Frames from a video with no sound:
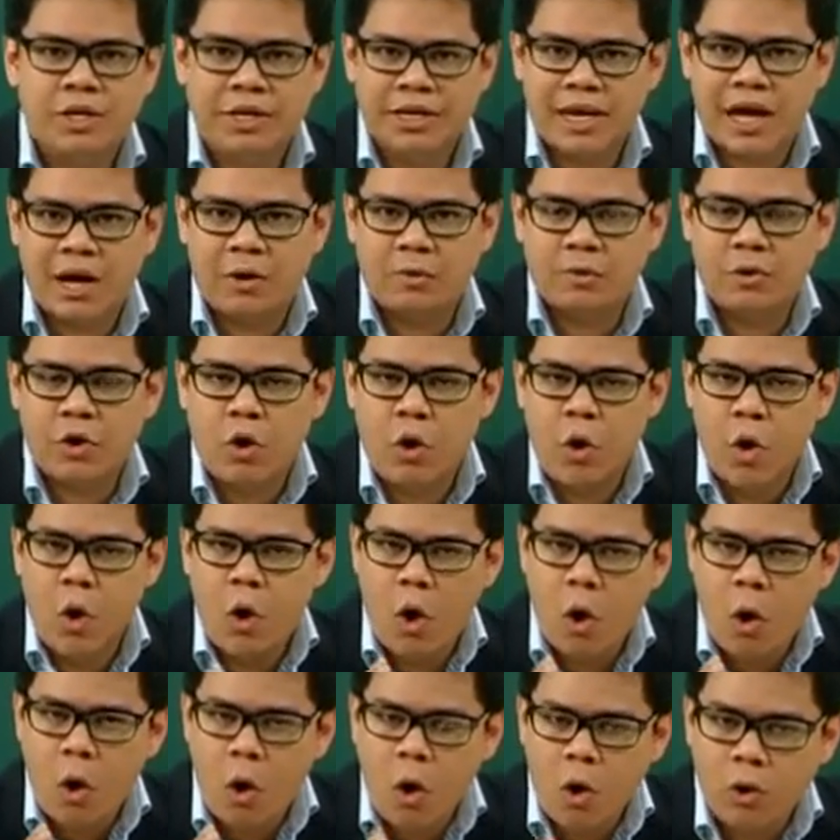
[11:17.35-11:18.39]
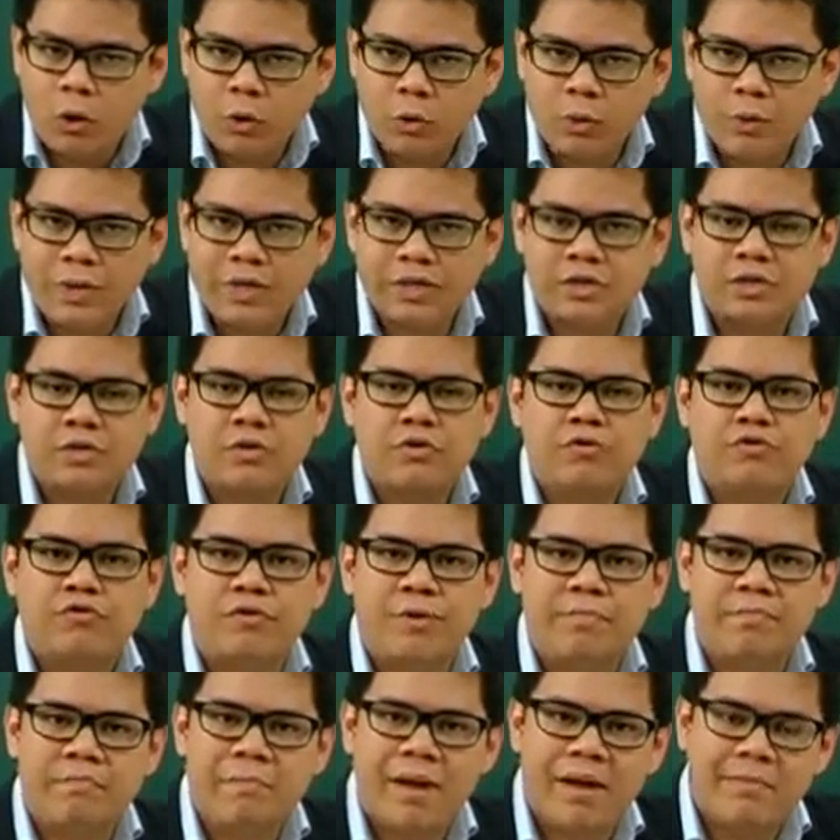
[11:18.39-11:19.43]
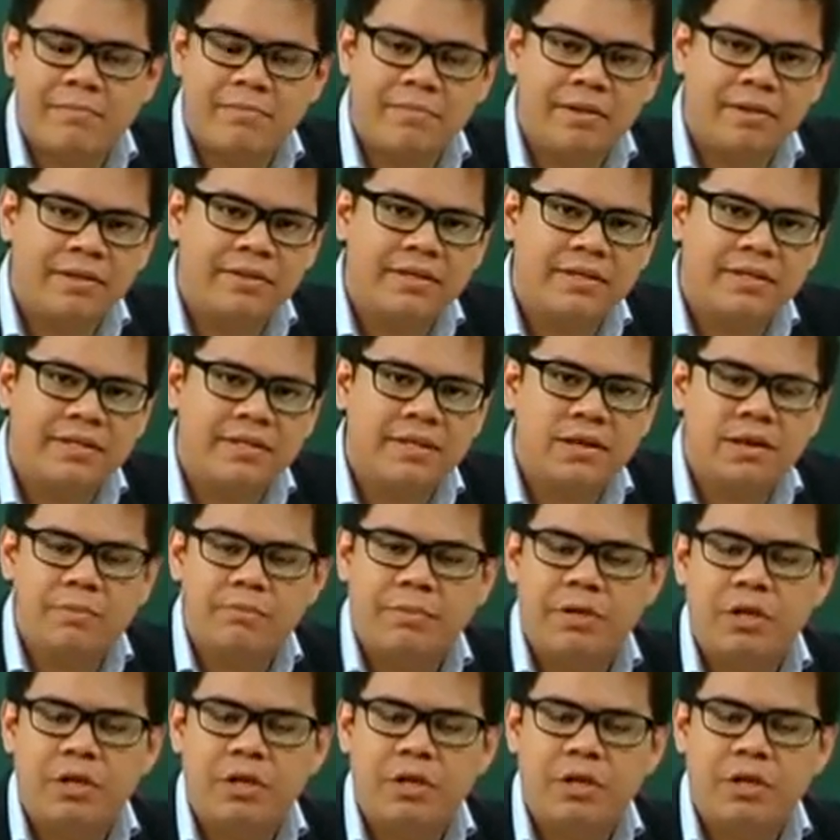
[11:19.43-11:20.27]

Now, always remember this